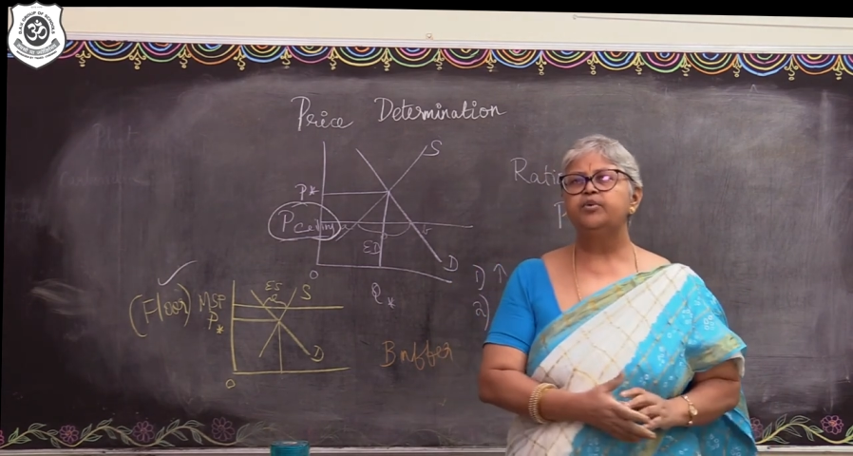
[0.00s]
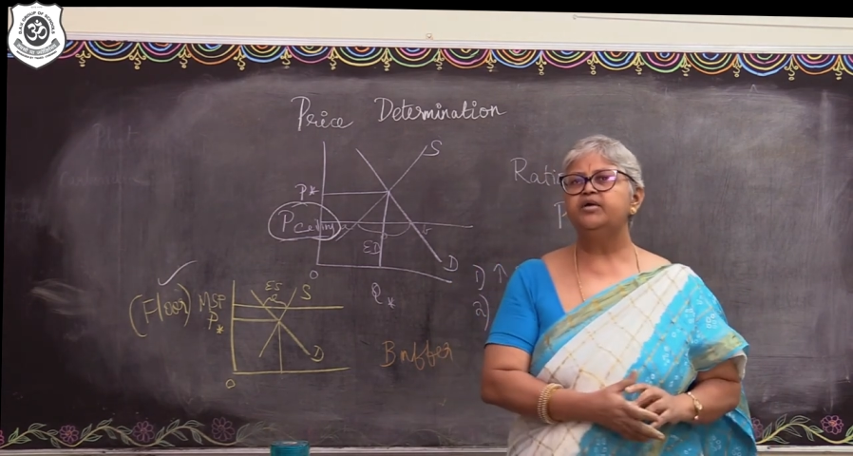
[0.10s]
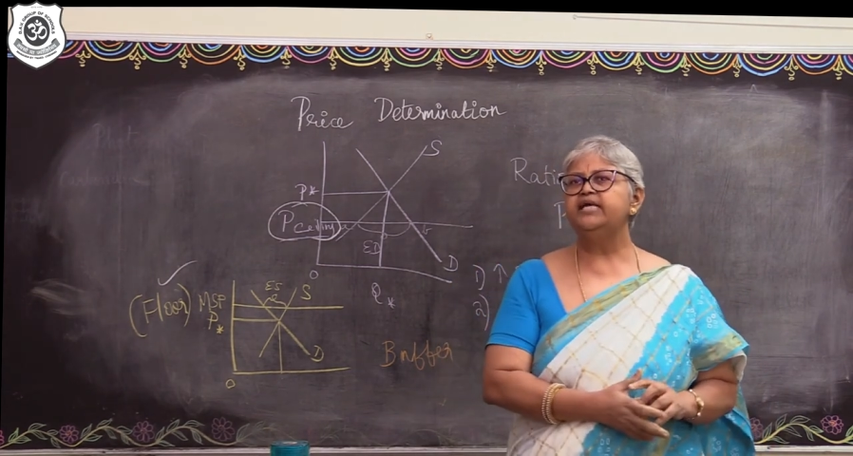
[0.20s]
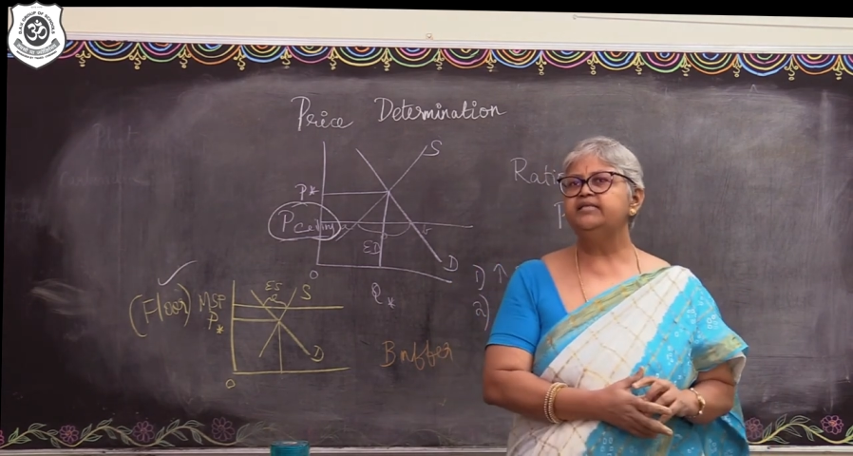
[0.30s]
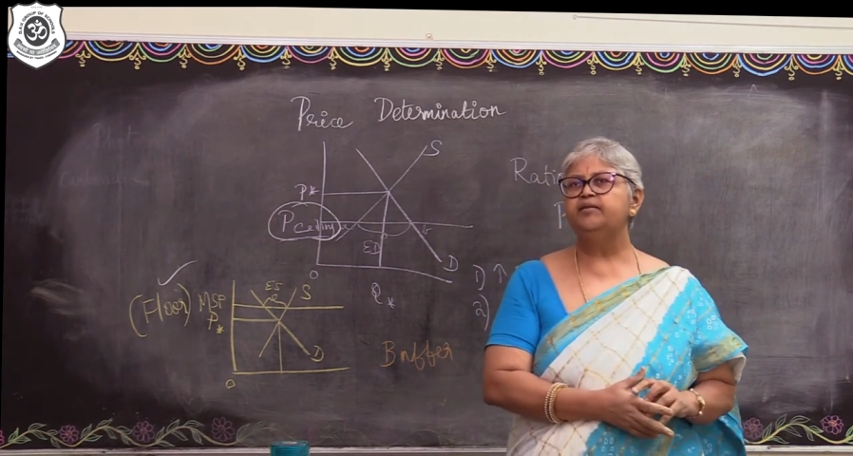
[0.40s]

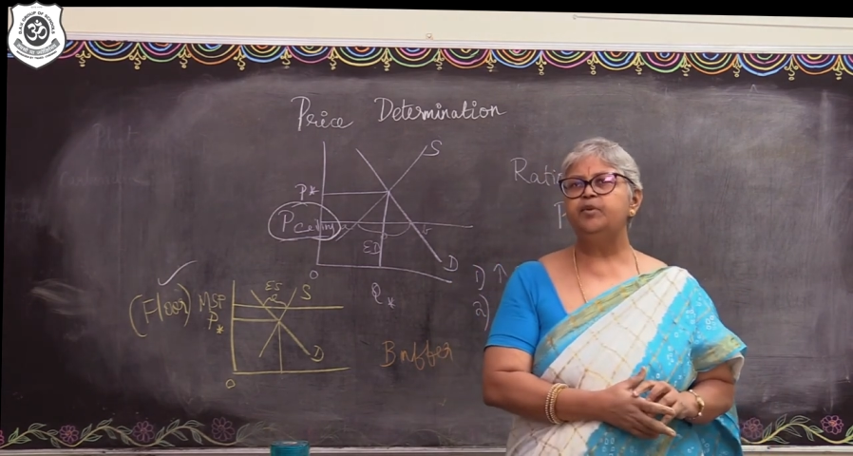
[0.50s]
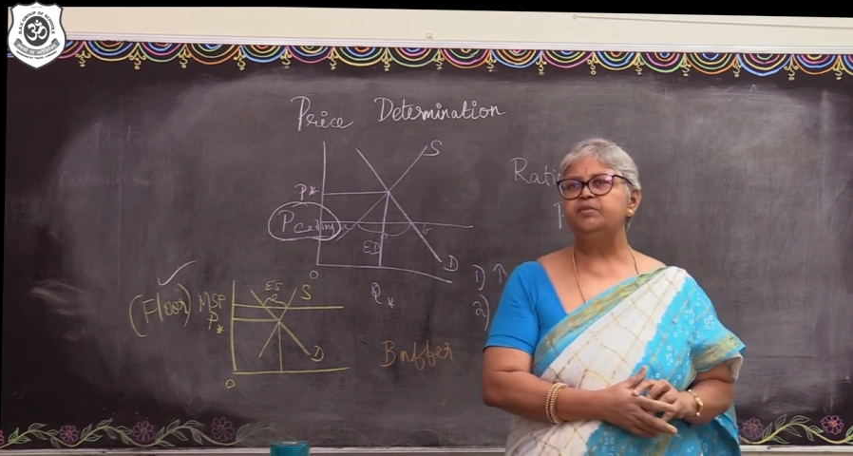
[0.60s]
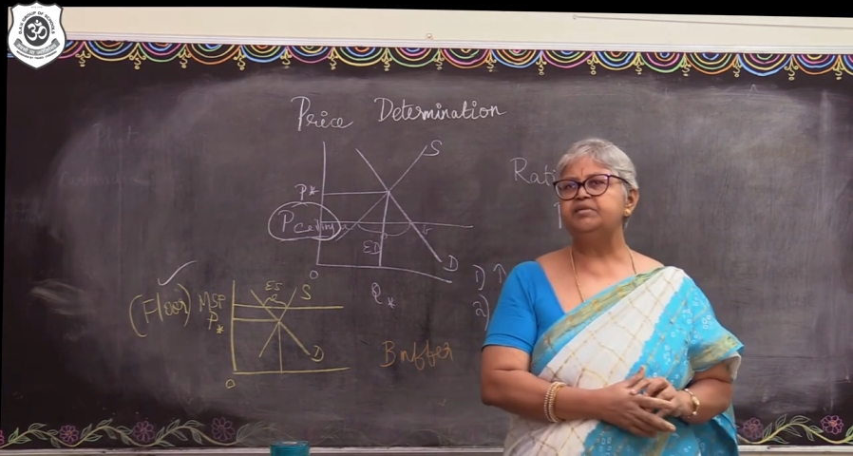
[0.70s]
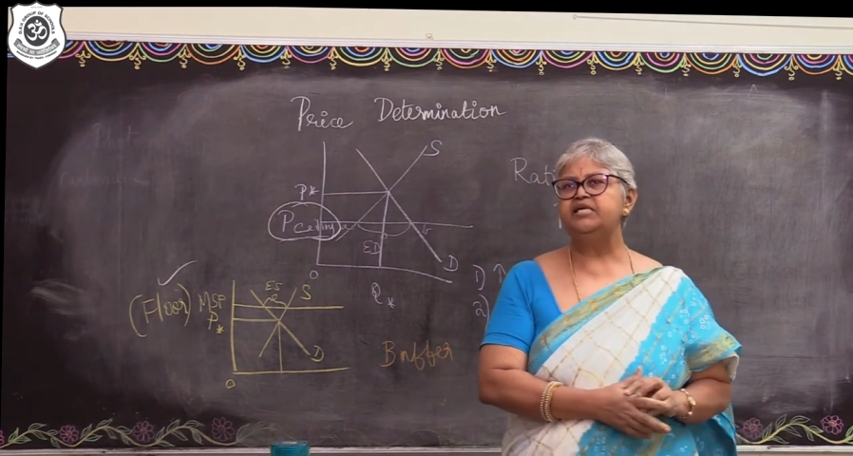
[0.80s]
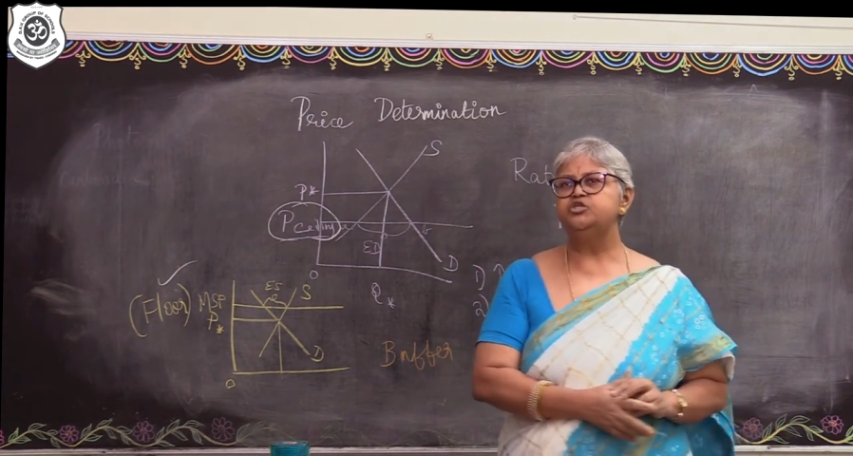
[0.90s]
protect the
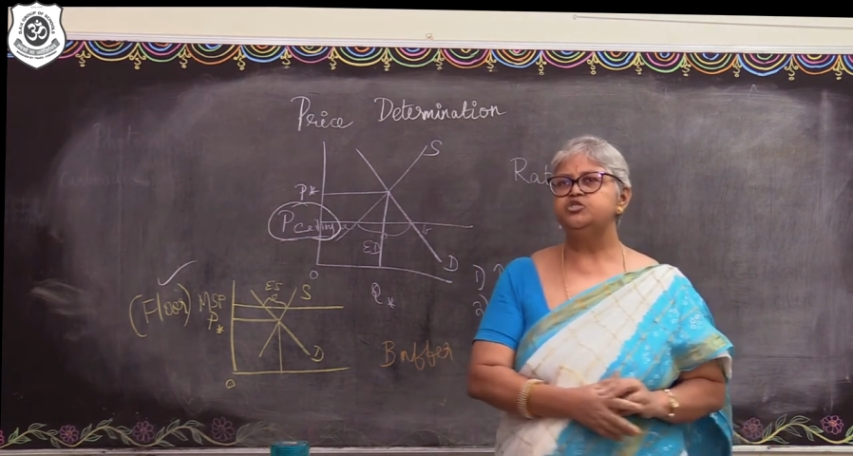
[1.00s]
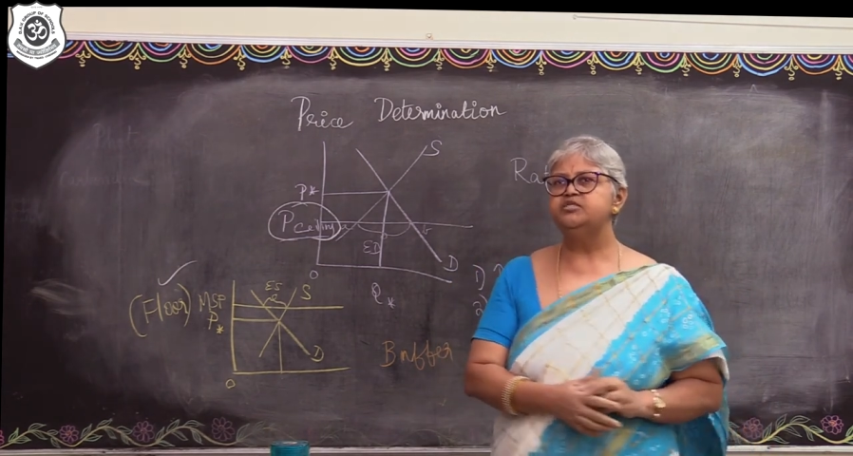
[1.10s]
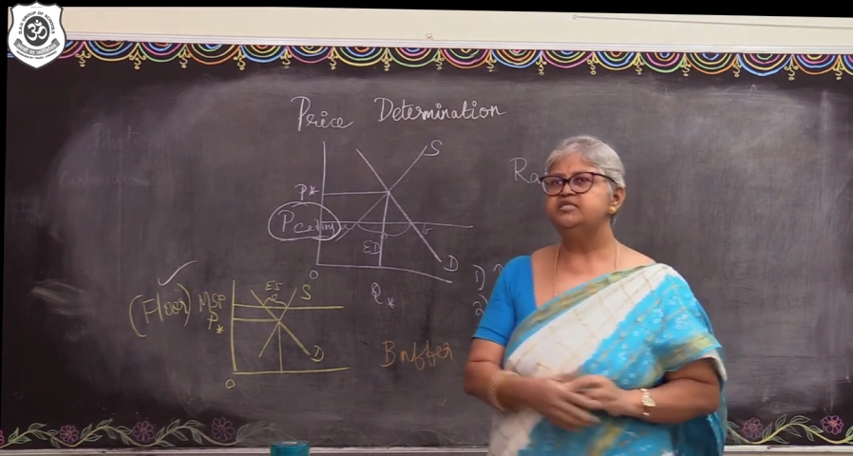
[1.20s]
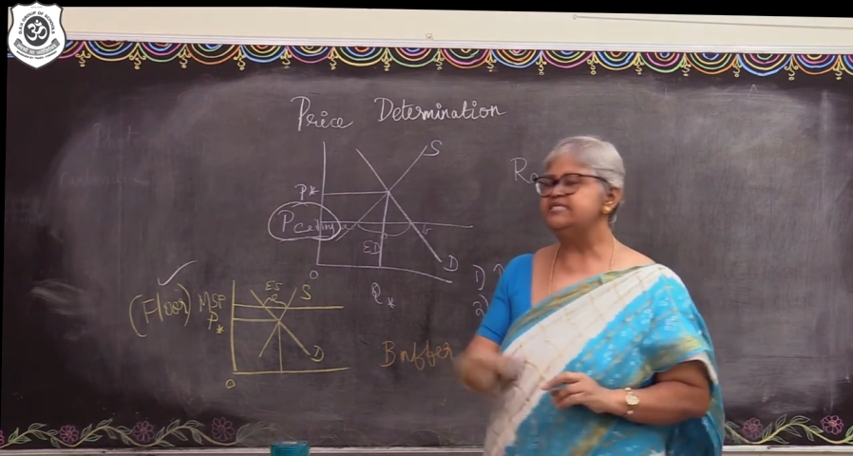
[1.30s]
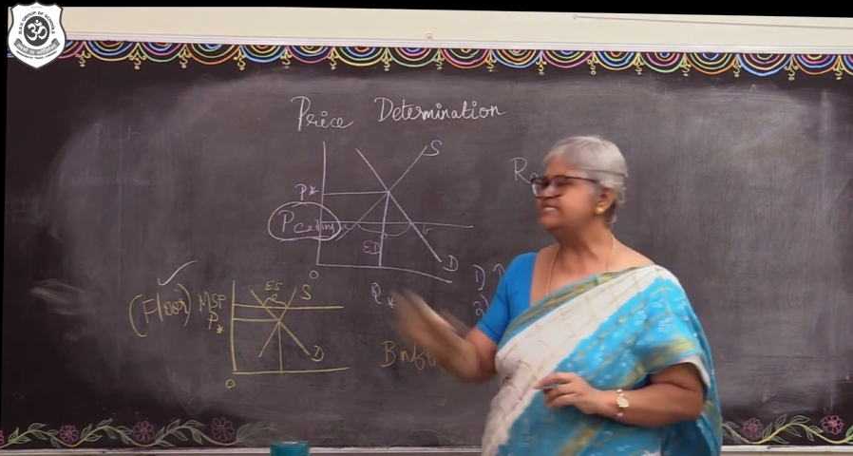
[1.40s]
population